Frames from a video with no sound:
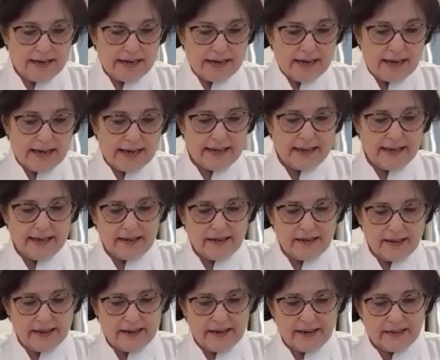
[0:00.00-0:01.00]
I cut it,
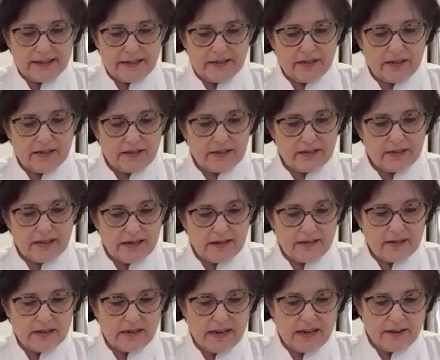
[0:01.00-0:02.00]
and at least it
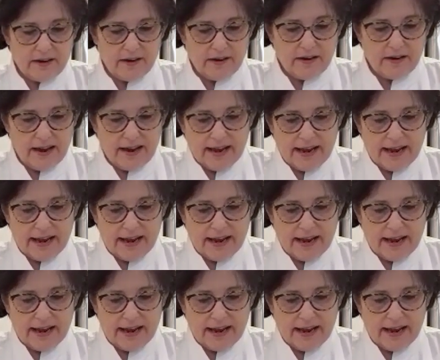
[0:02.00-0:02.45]
stays together.